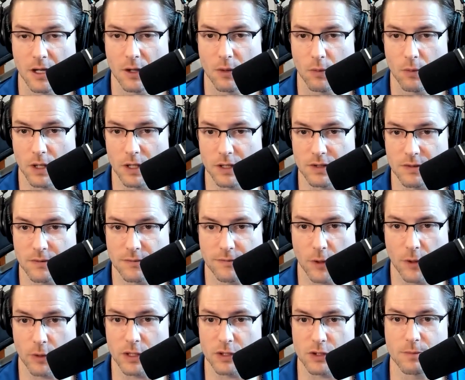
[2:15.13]
was
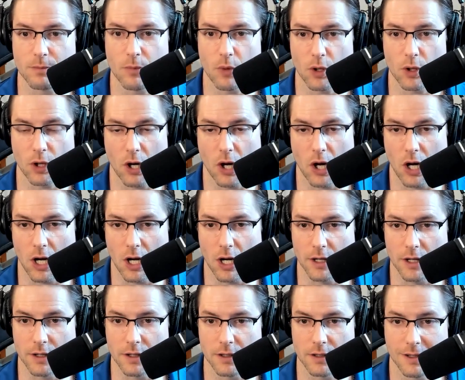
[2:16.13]
focused more
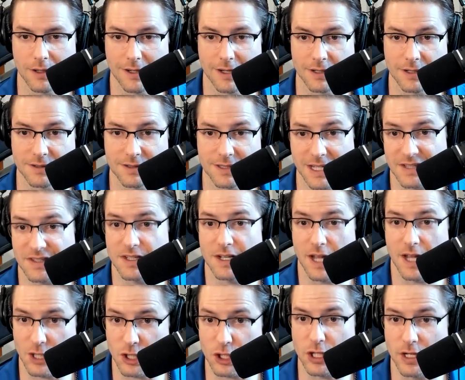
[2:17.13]
on
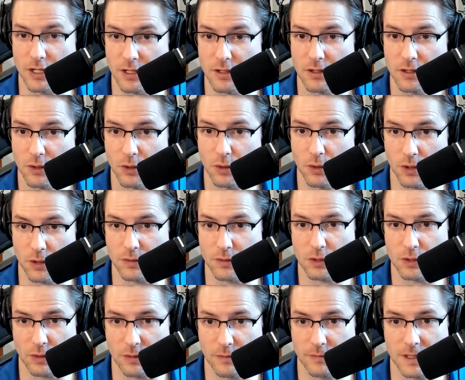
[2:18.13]
destination or
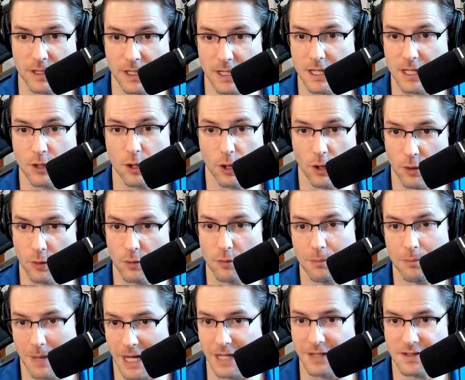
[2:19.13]
sort of an ego
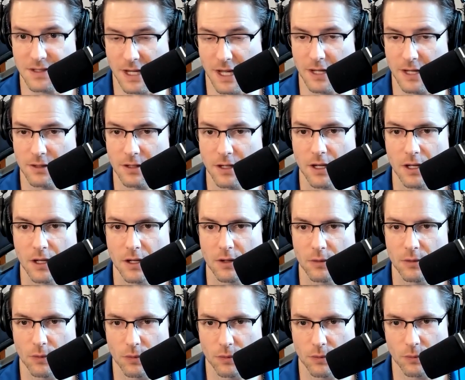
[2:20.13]
mindset,
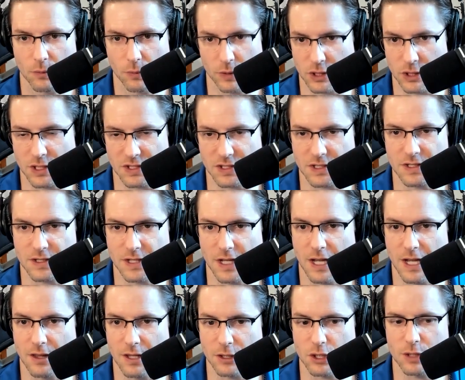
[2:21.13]
which is to
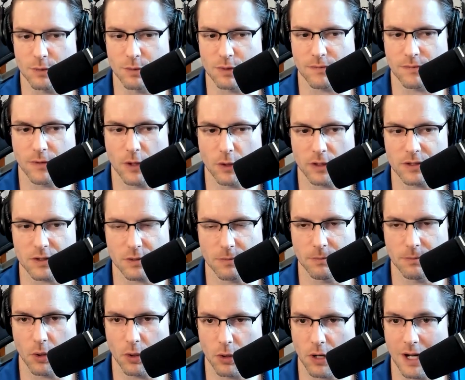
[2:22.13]
say that she was
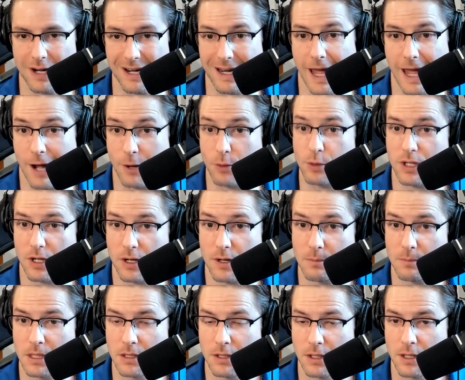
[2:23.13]
focused more on an
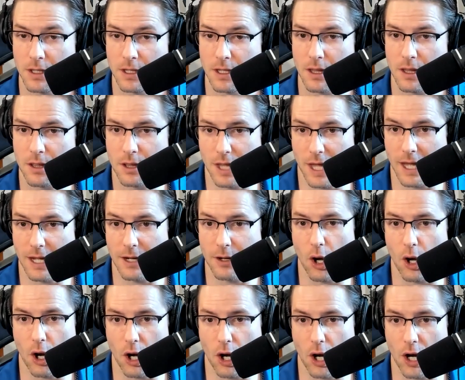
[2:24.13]
outcome
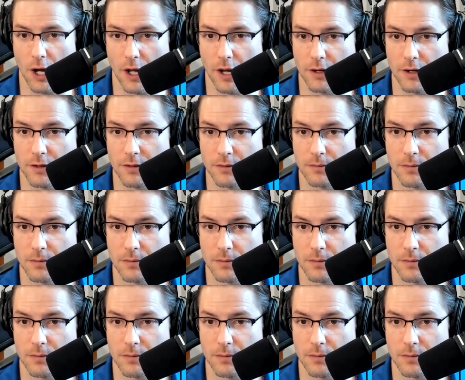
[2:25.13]
than on